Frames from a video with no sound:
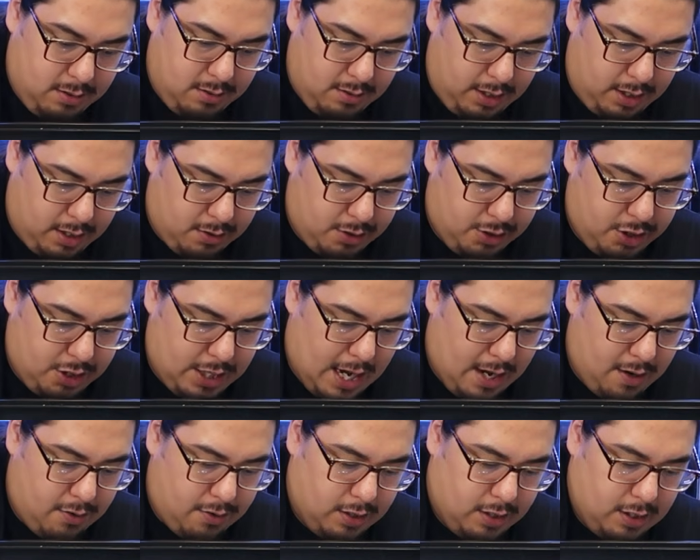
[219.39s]
you know,
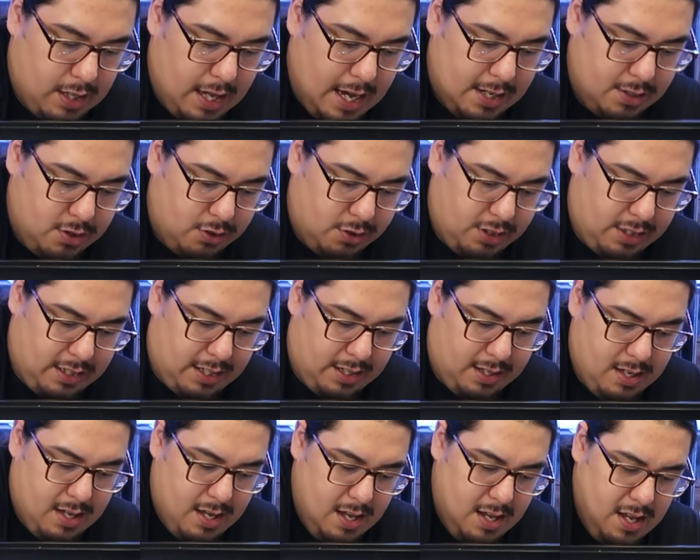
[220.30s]
shatter the glass or just
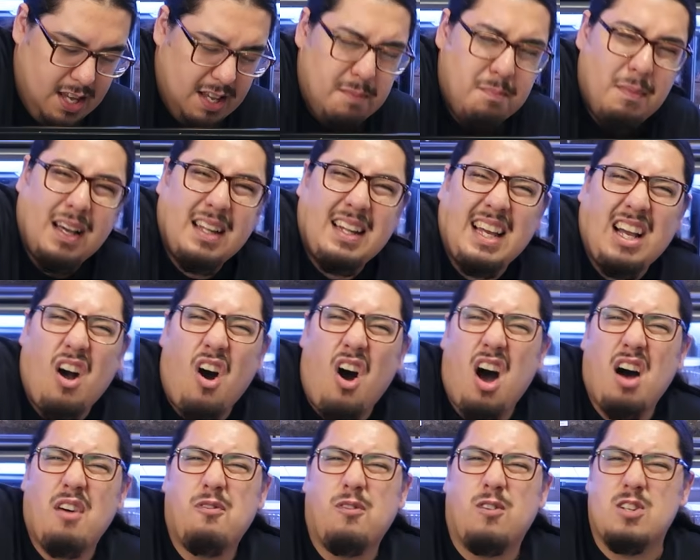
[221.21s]
like make like
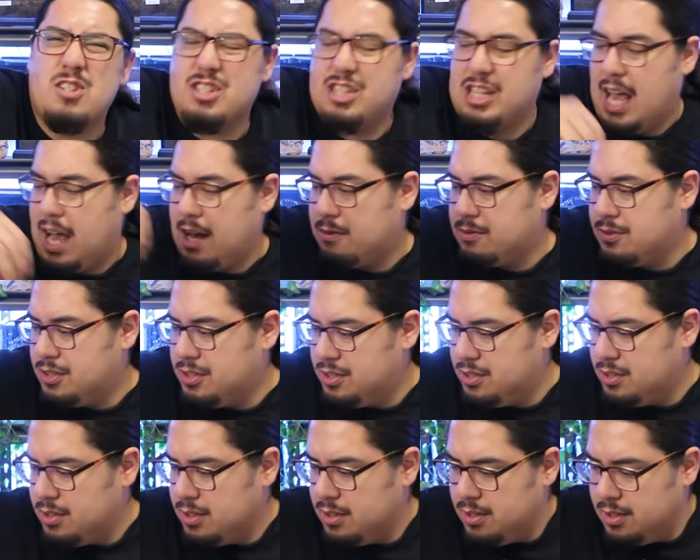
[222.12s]
awful
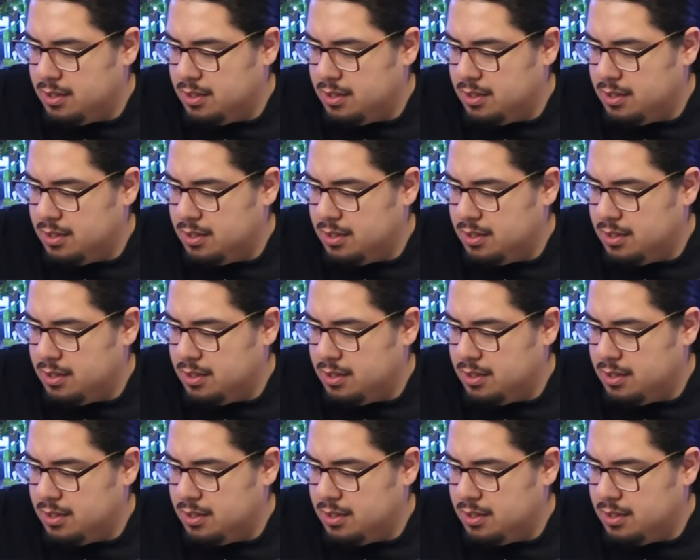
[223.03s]
sounds.